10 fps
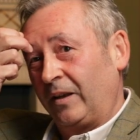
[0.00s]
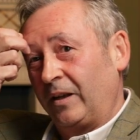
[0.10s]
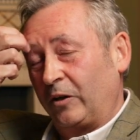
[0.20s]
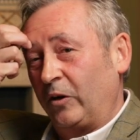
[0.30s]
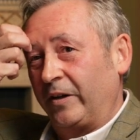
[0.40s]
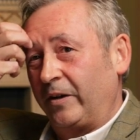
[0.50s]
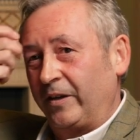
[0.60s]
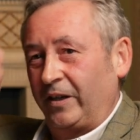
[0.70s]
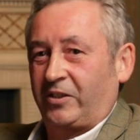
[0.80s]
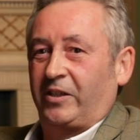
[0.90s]
And I got there the
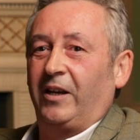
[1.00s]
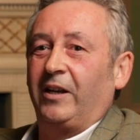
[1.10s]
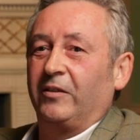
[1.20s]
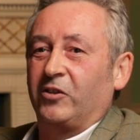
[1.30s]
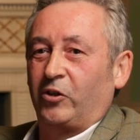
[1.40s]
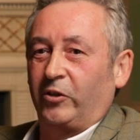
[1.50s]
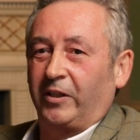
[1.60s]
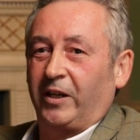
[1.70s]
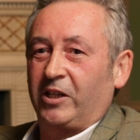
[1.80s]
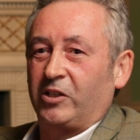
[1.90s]
next day and
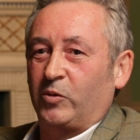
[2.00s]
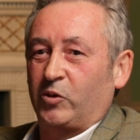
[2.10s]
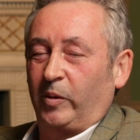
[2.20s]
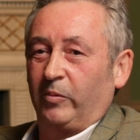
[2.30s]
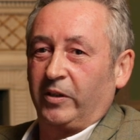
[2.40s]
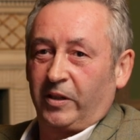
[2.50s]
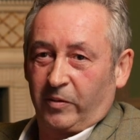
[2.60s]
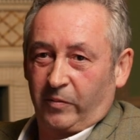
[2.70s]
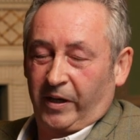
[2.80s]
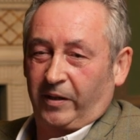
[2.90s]
security guys were sweeping, they
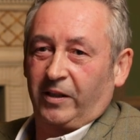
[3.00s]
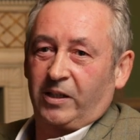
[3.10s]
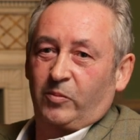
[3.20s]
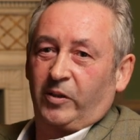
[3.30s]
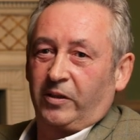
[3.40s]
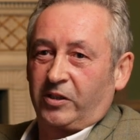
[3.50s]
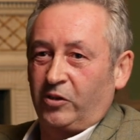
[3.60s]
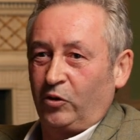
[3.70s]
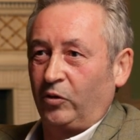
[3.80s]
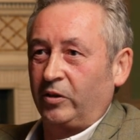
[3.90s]
would have recognized me. And he
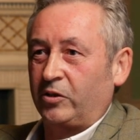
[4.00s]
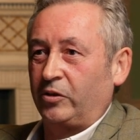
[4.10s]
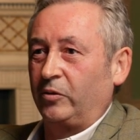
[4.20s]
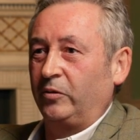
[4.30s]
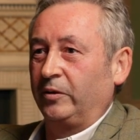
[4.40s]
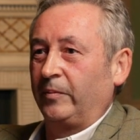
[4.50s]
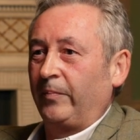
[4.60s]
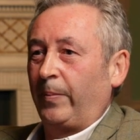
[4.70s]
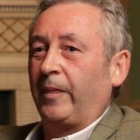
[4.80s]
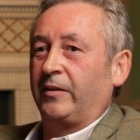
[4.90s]
says, you doing this on your own?
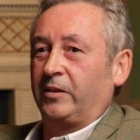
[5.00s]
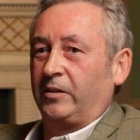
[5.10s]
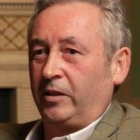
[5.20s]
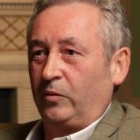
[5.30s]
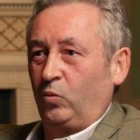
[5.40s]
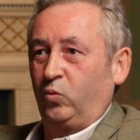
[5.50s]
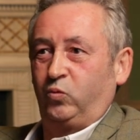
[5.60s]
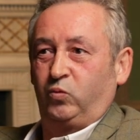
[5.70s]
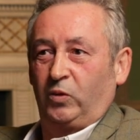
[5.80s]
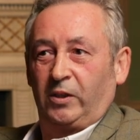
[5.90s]
I says, I,
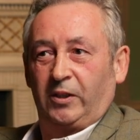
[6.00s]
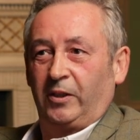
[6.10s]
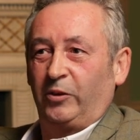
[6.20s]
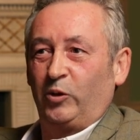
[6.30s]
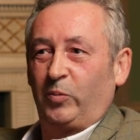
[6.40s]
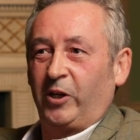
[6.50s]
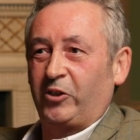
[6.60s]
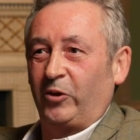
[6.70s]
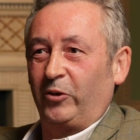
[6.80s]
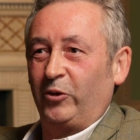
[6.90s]
no
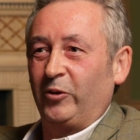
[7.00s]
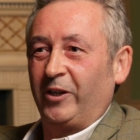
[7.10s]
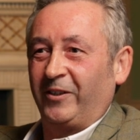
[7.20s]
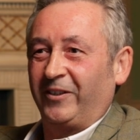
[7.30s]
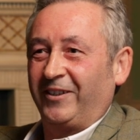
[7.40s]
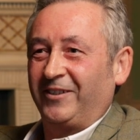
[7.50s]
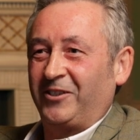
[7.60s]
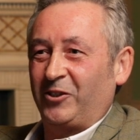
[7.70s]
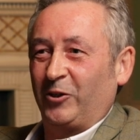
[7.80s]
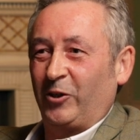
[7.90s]
pressure on you then. He
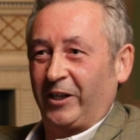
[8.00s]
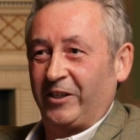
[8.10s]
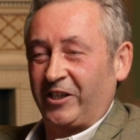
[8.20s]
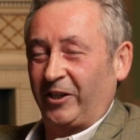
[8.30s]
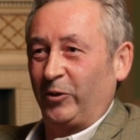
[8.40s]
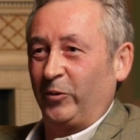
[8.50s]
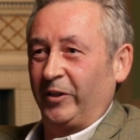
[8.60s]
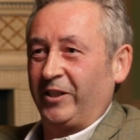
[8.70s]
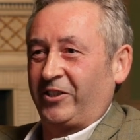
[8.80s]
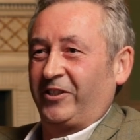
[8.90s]
says, you're not got a second go at
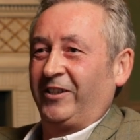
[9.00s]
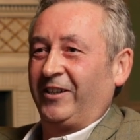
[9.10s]
this.